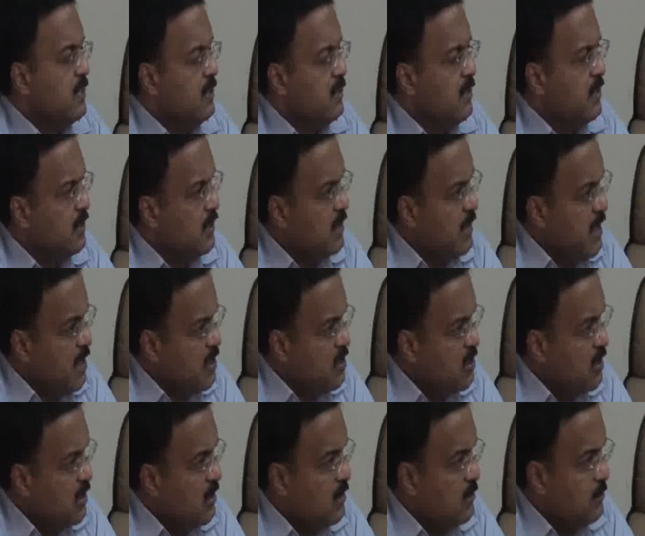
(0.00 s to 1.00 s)

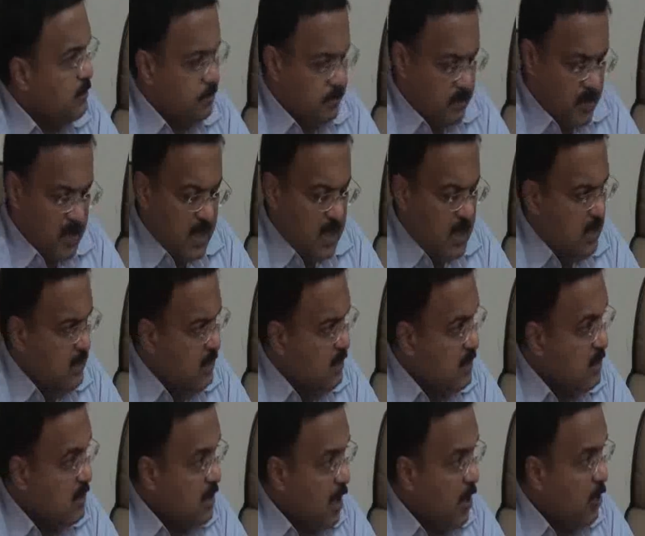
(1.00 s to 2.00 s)
international. This
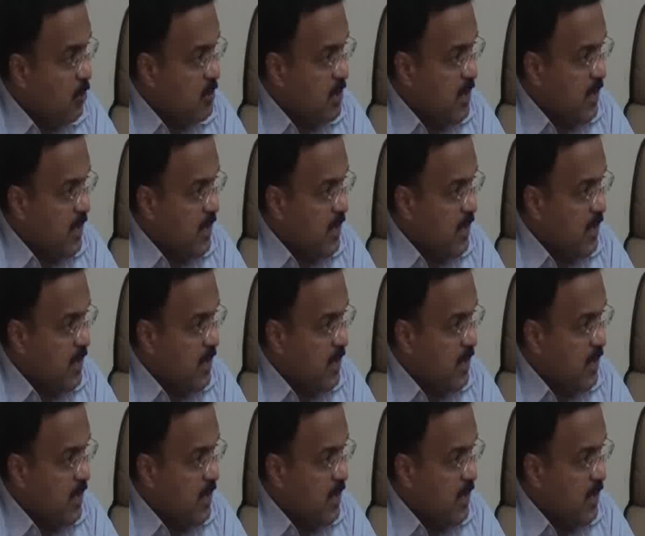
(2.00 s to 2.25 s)
is how the